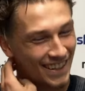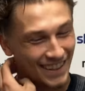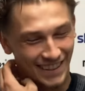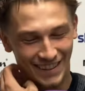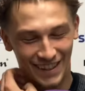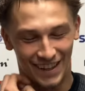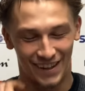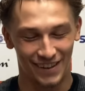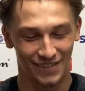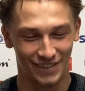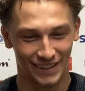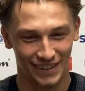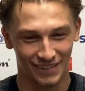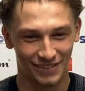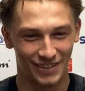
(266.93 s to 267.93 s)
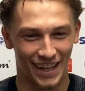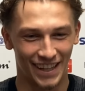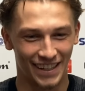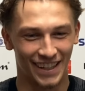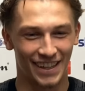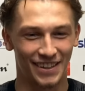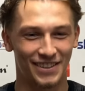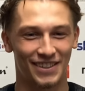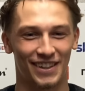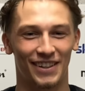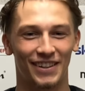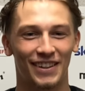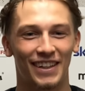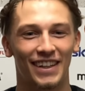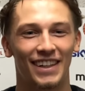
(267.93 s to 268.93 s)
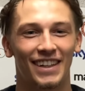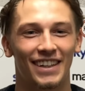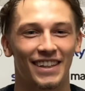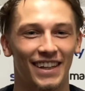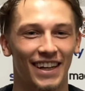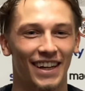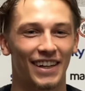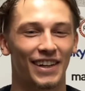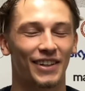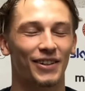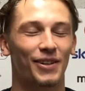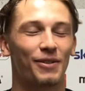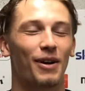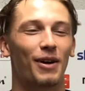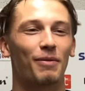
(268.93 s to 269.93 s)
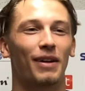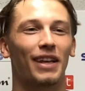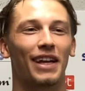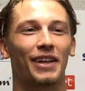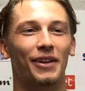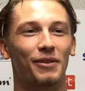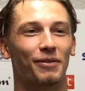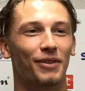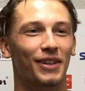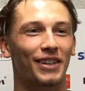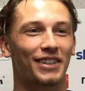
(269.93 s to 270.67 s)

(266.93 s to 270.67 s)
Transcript: No, I think I'm done now. So, yeah, I ain't got to worry about that no more.